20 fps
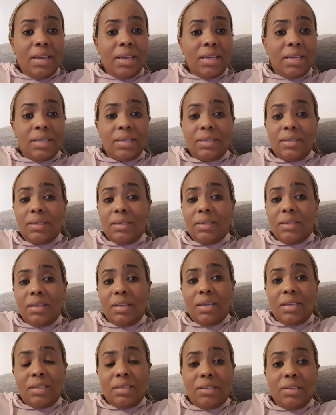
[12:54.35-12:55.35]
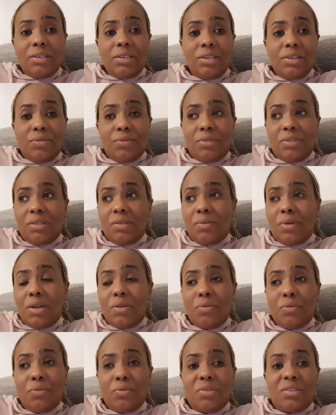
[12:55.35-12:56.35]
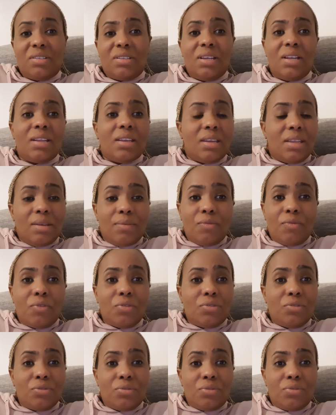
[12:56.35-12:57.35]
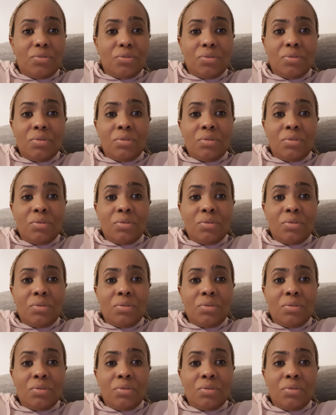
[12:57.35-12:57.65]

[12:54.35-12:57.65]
she was the one who was telling him what to do.